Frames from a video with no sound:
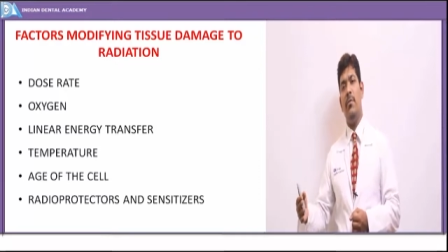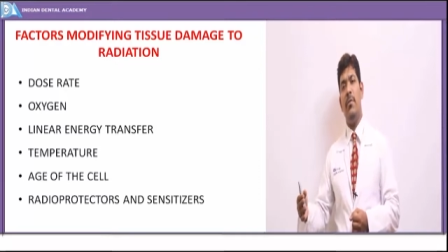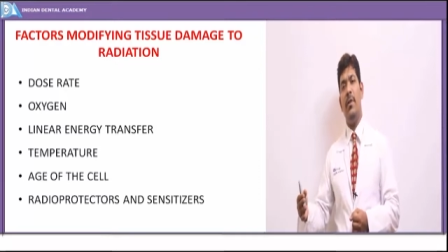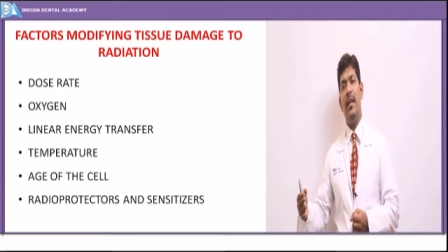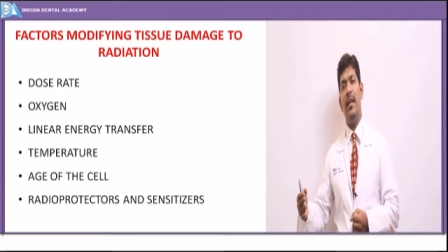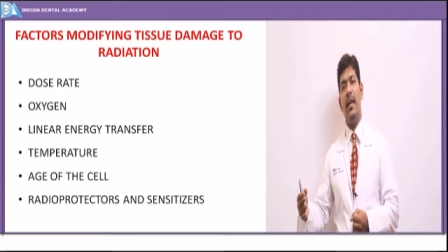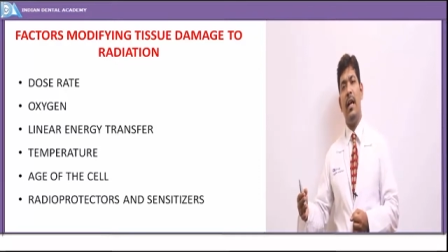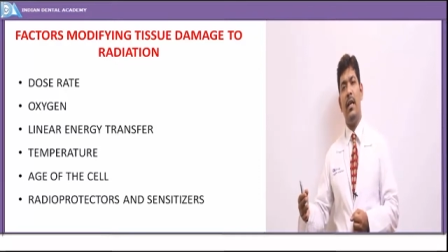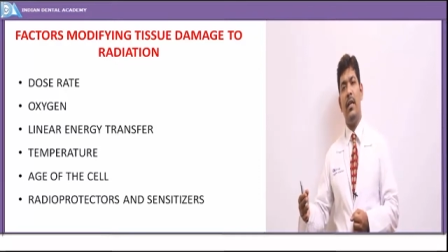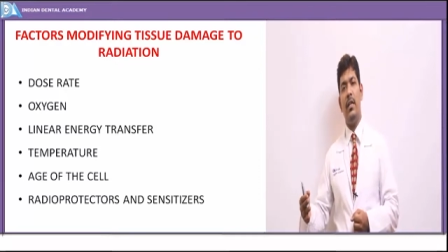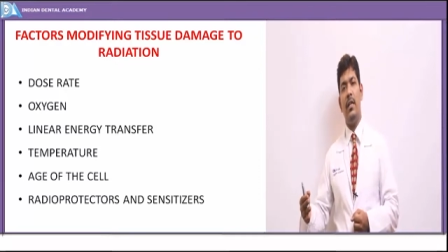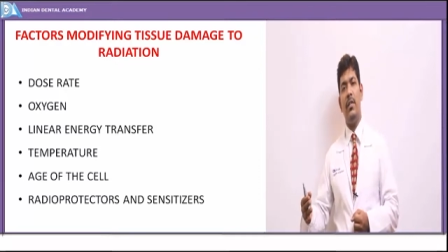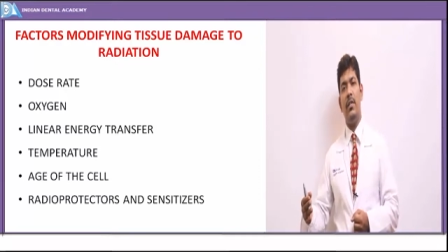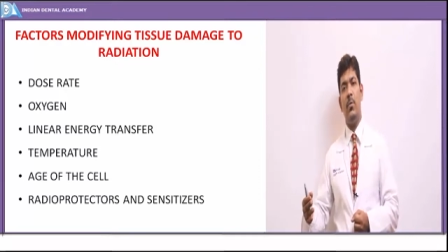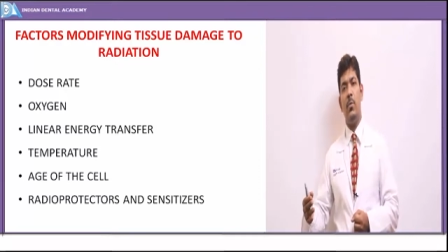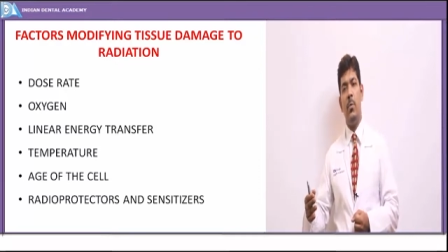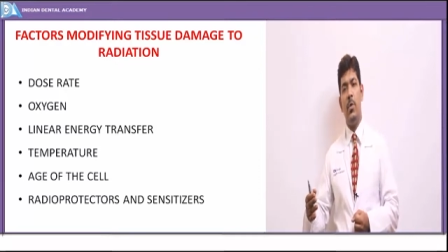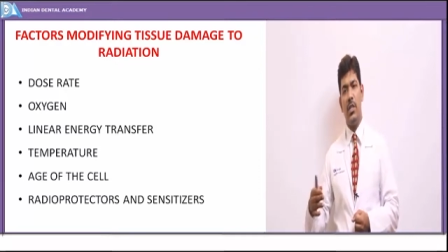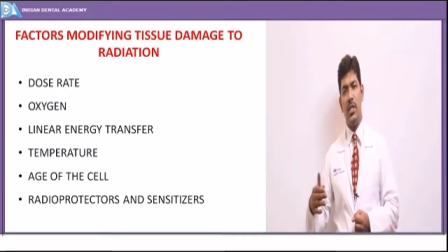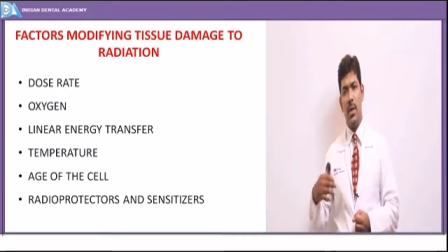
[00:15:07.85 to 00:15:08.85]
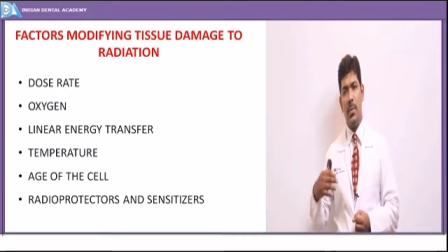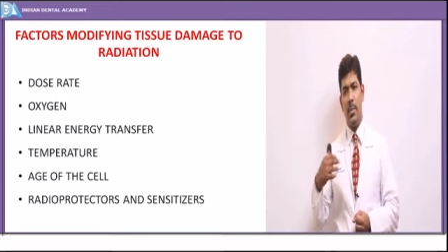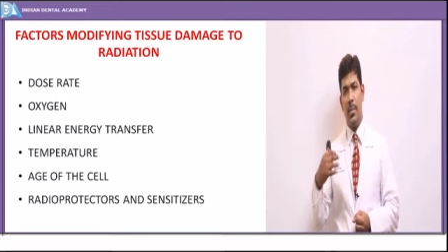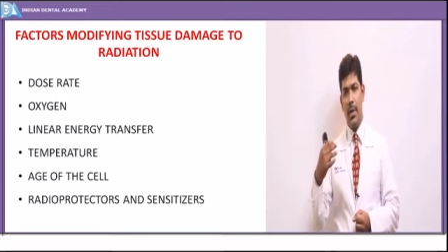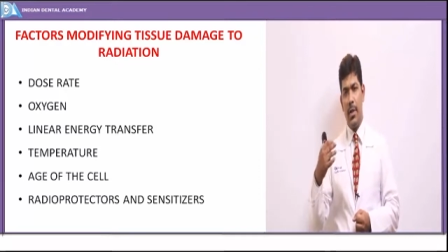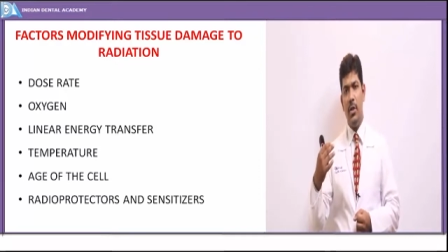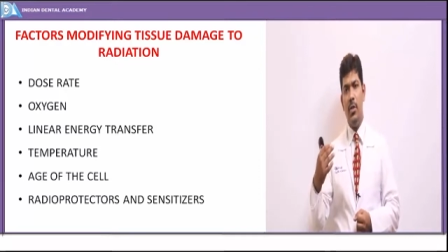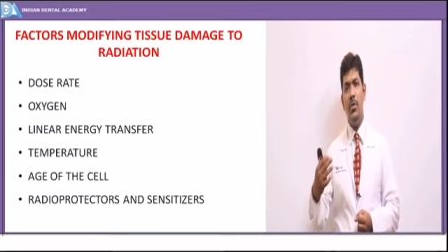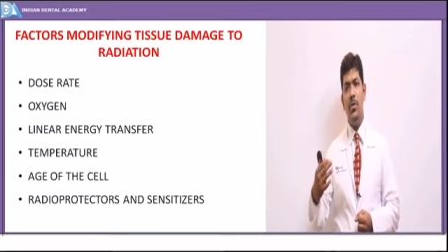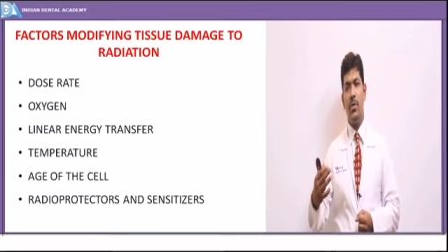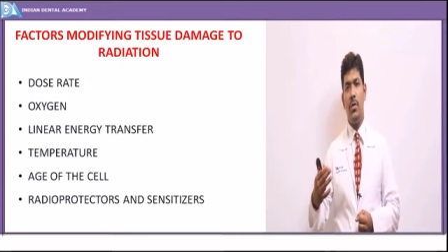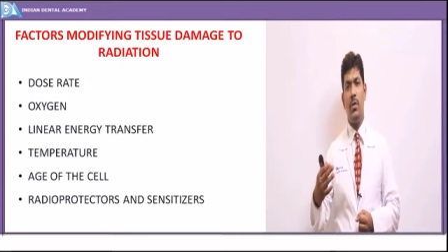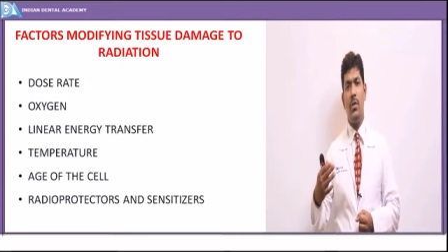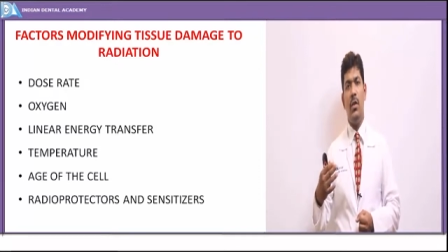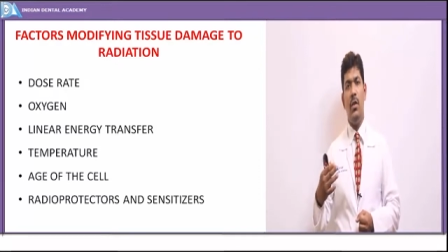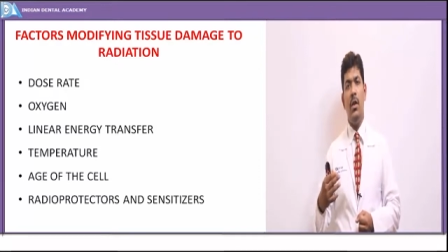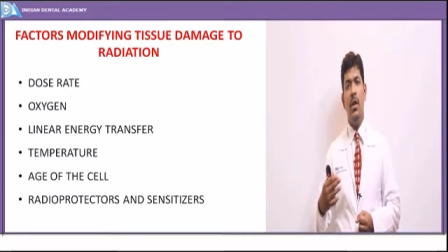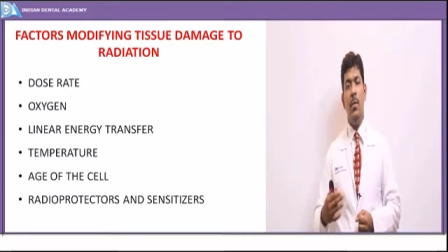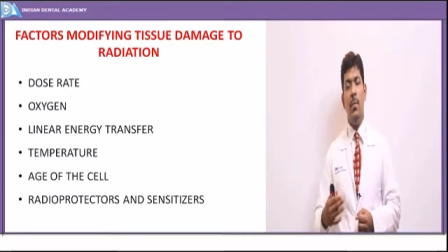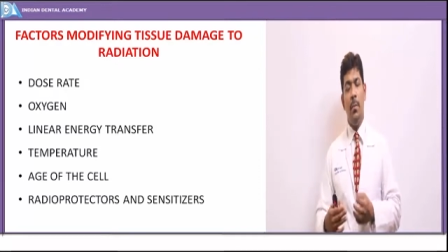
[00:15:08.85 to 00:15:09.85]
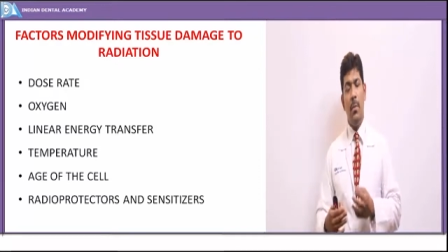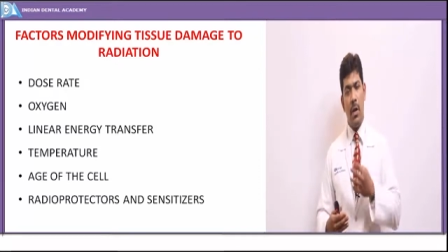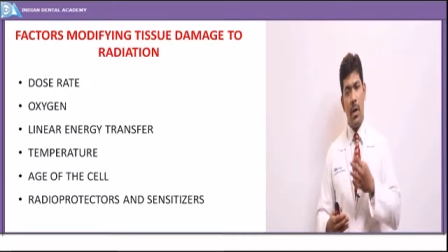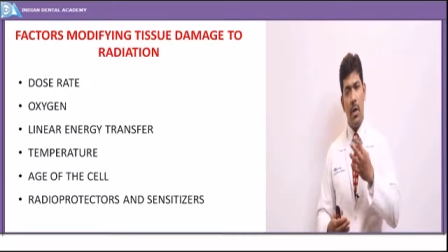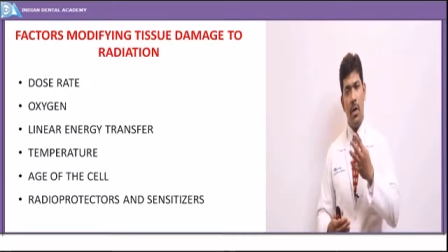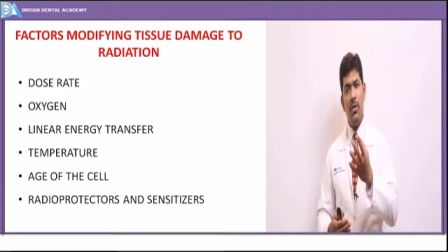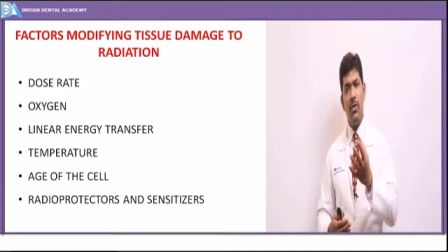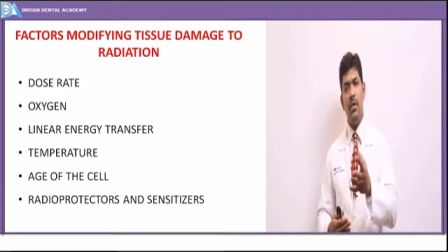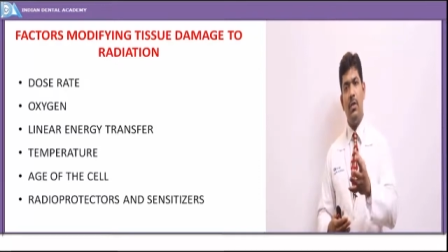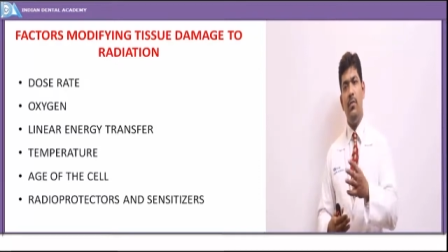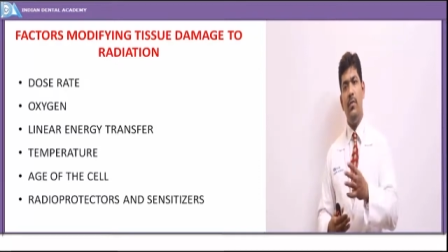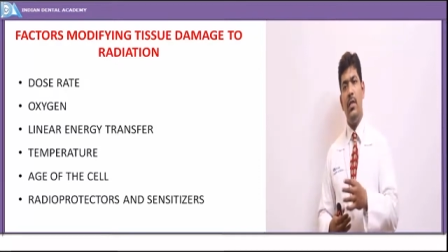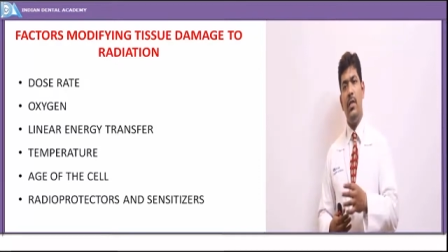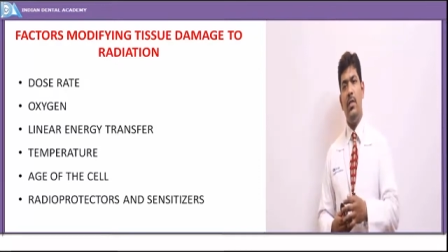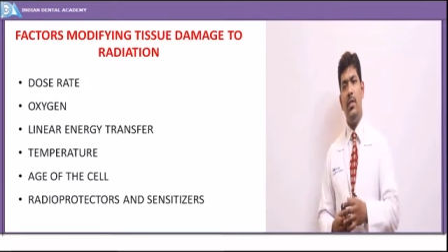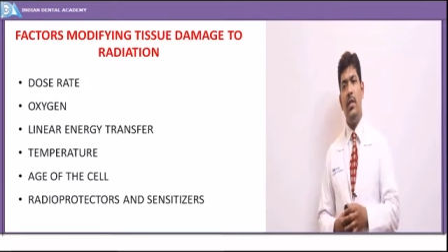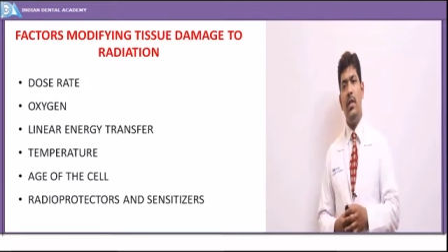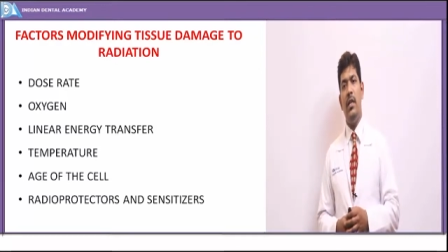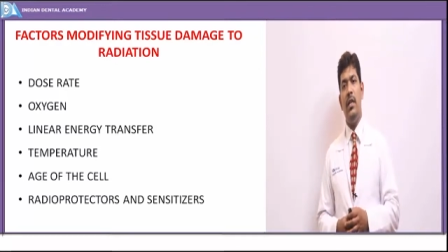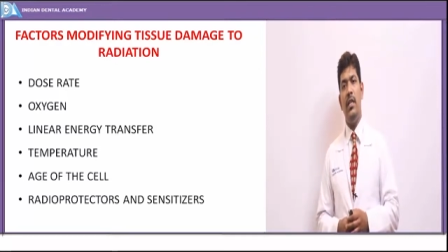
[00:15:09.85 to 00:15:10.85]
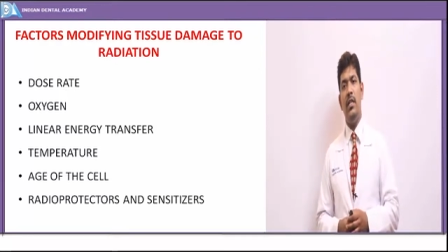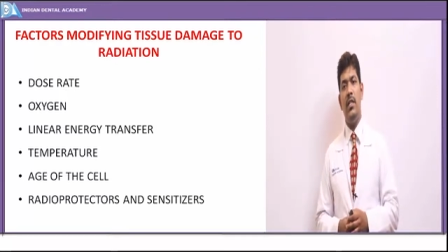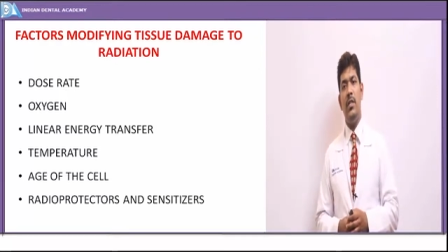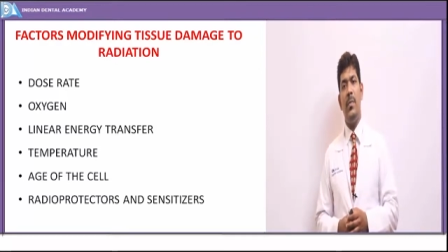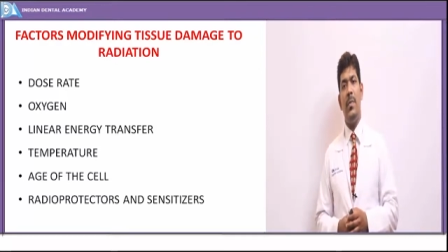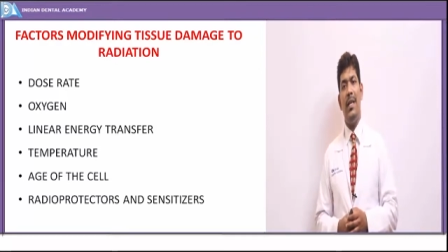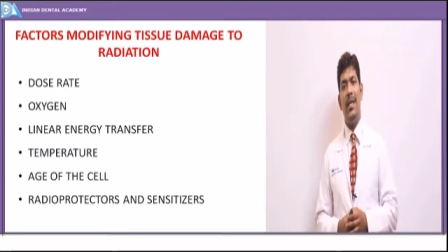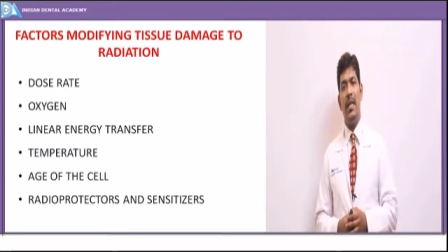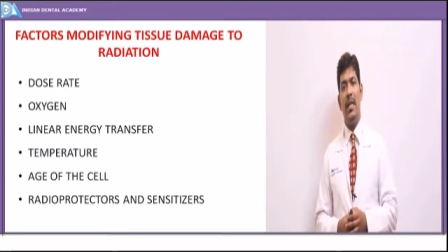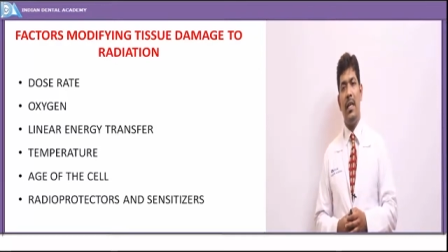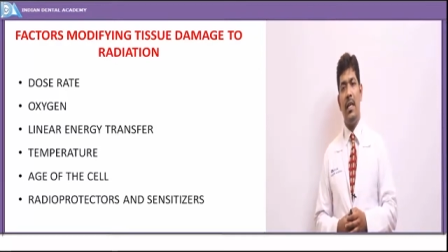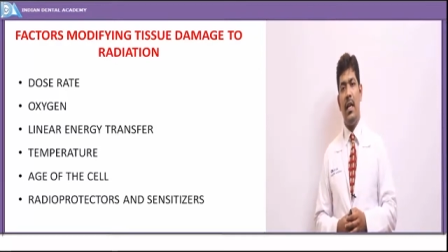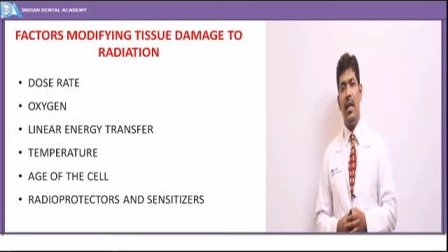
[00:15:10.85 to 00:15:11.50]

free radicals which are produced because of this uh, dissipated